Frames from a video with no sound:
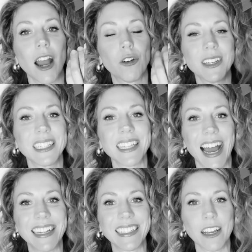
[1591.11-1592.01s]

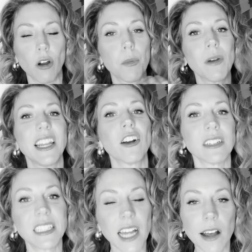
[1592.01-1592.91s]
criticizing, or berating
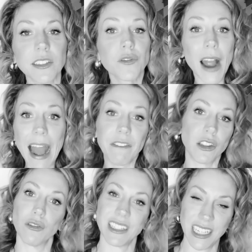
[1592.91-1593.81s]
ourselves for having
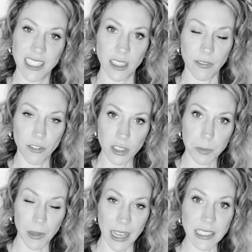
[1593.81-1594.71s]
those needs in the first
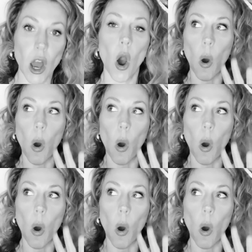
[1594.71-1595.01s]
place,